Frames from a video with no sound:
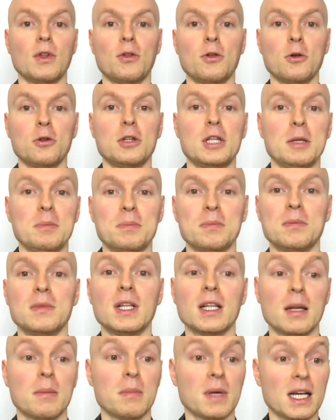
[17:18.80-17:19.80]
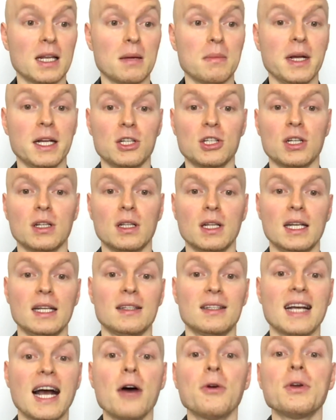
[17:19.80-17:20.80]
the third tip that I'm gonna mention
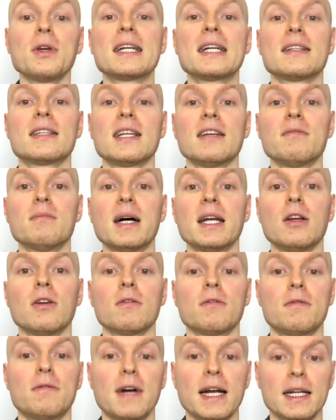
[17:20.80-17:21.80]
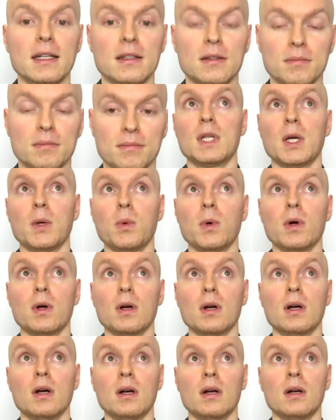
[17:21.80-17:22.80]
is how you can save money on freight. There
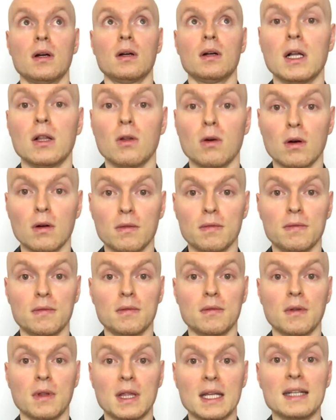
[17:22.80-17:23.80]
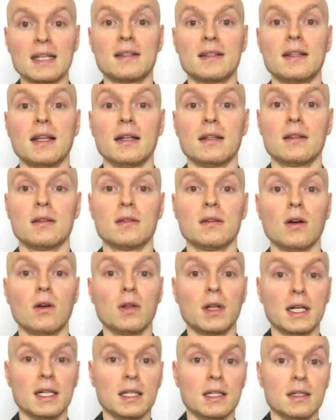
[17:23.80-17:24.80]
were a lot of things that
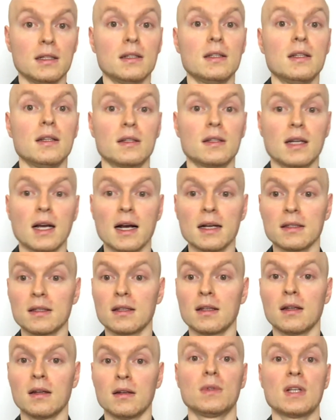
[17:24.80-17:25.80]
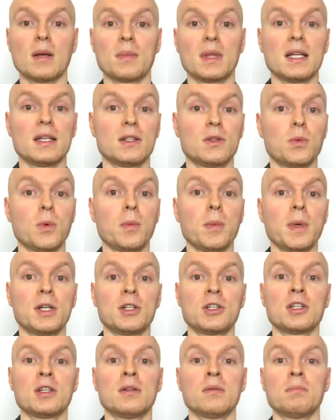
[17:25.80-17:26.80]
already discussed. Some things were
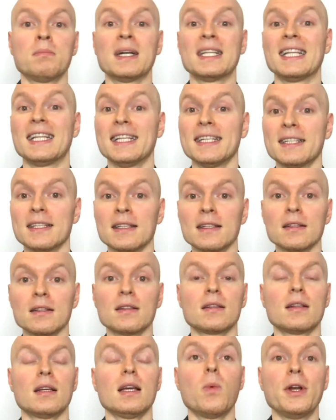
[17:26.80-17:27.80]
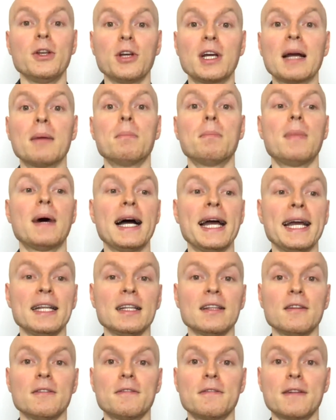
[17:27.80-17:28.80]
mentioned by the listeners. When you
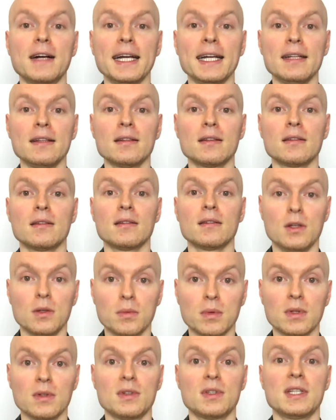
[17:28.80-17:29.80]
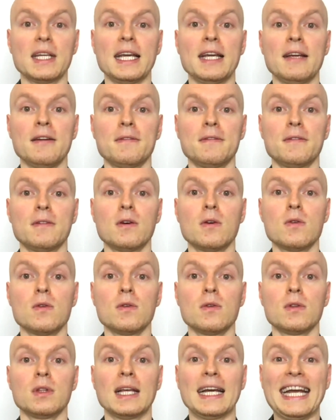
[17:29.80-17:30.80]
combine the freight, you will save
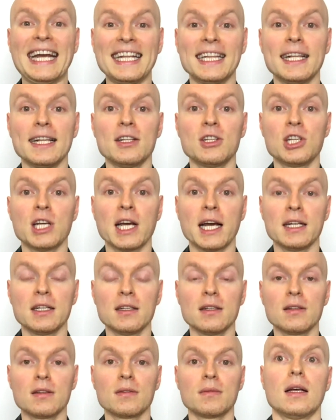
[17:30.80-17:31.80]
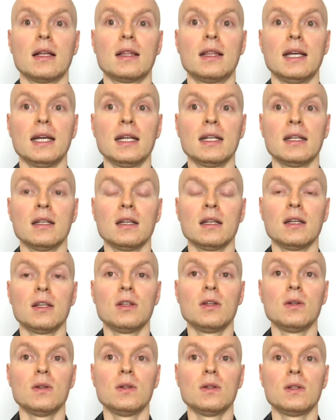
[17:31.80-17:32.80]
on the handling charges. Then
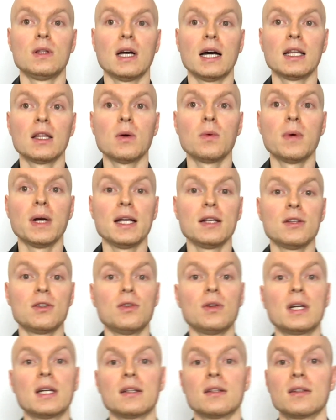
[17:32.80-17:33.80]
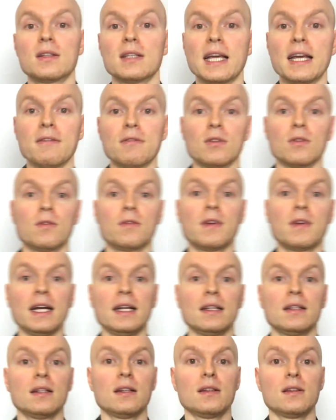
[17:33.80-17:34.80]
the other ways you can save on
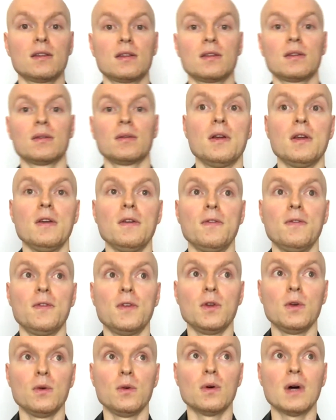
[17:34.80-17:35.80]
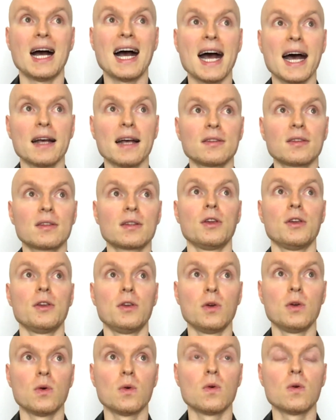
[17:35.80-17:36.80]
freight is if you ask
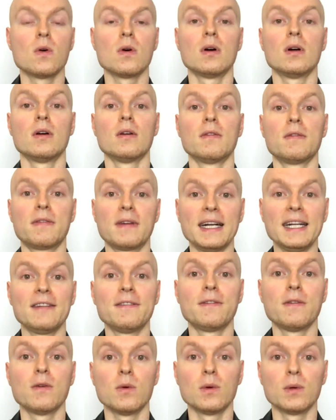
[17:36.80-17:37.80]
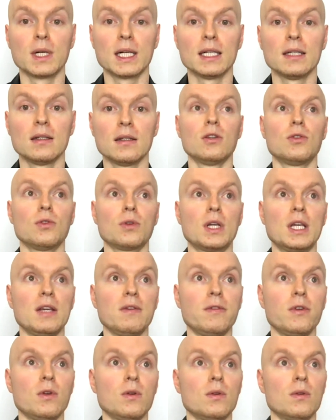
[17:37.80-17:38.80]
your freight forwarder to
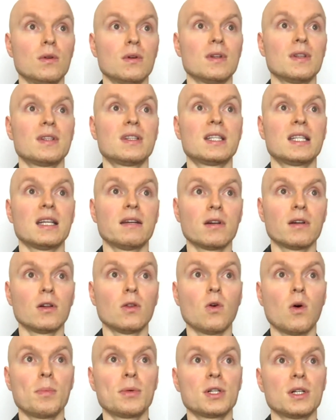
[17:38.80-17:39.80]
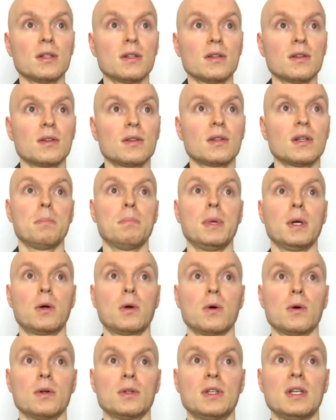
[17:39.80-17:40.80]
give you several options,
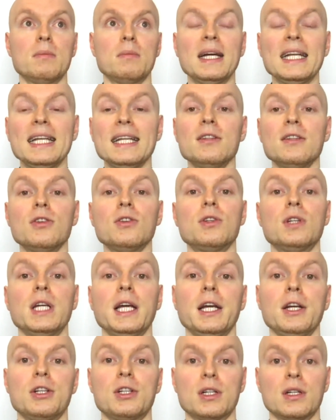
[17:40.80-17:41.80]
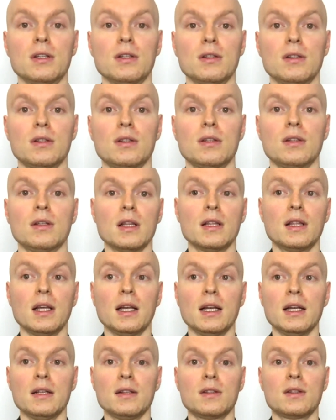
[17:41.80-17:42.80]
because in many situations there
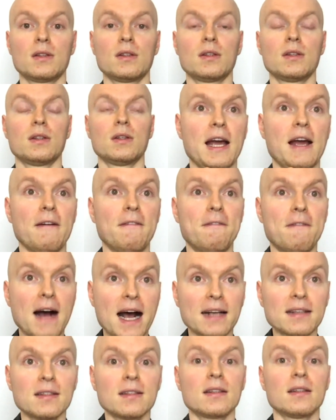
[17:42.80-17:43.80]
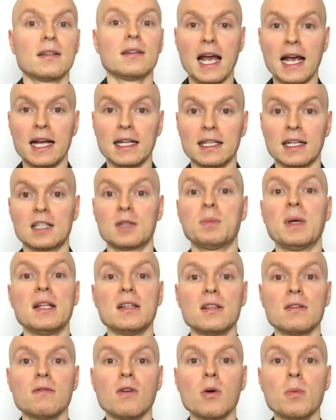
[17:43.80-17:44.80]
is a fast and
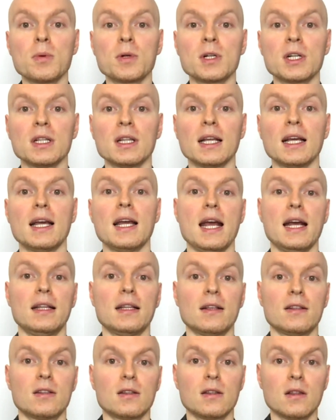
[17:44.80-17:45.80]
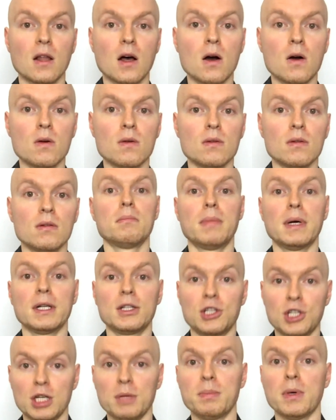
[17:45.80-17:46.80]
expensive option and a slow but
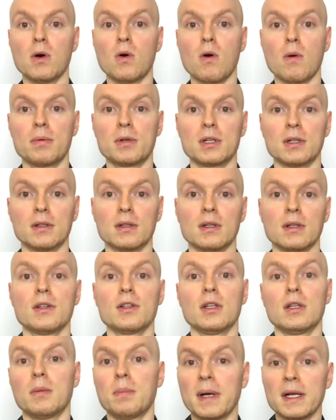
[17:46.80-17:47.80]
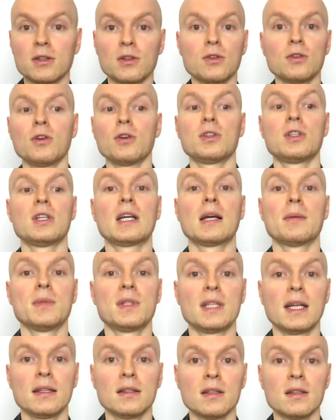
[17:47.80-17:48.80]
cheaper option. So it depends on your
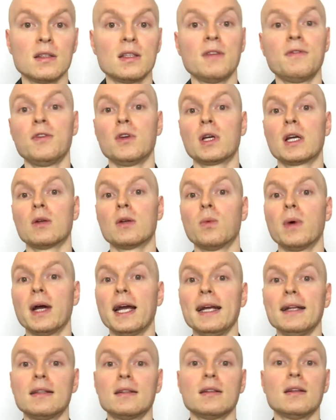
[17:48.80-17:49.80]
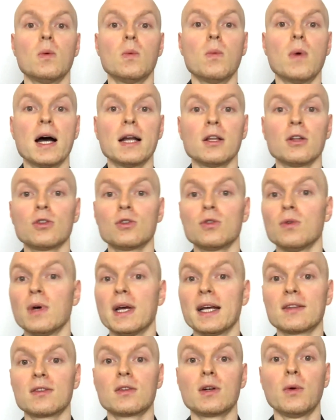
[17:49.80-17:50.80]
circumstances. If you can wait 1 or 2
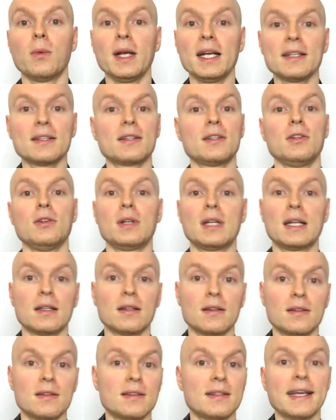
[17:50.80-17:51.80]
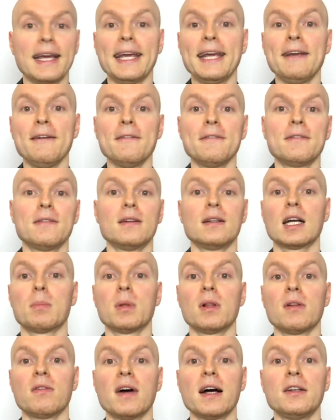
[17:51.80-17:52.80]
extra weeks, you can save a
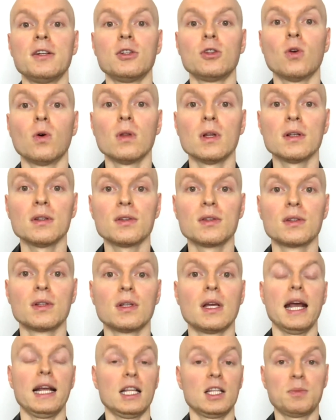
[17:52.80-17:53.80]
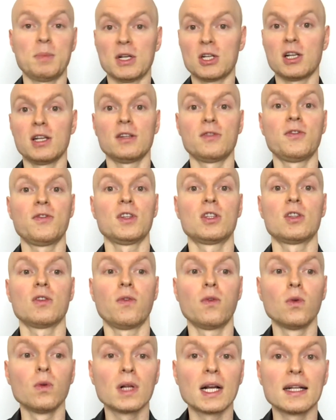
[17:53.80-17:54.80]
couple of $100, and especially if it's a
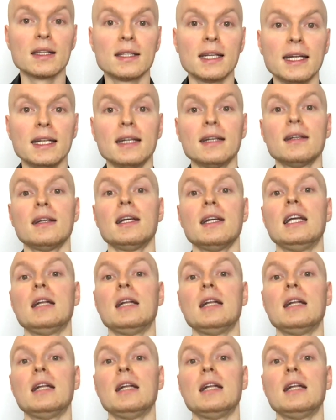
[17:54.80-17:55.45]
full container,